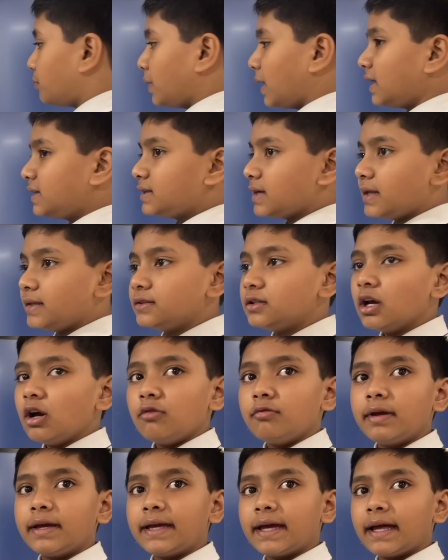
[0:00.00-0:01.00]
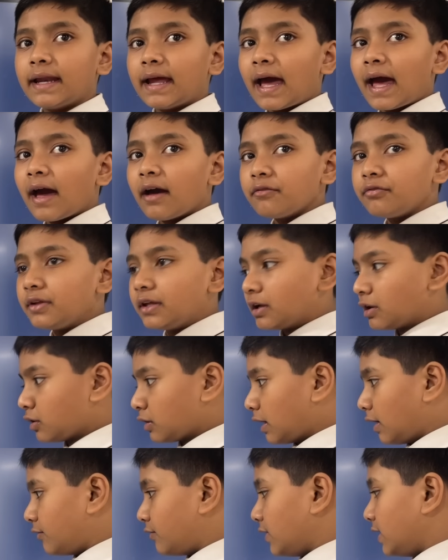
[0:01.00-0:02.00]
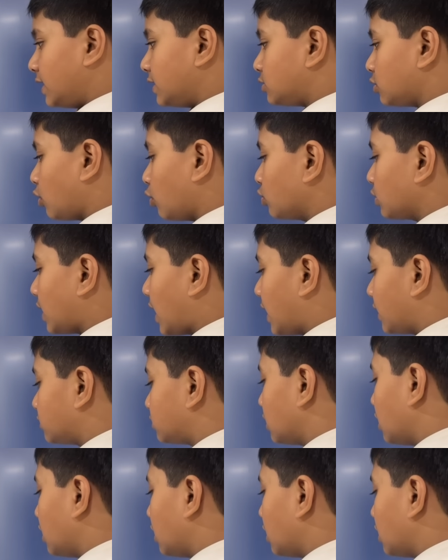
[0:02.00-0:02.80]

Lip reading: pigeons we can have here if each hole has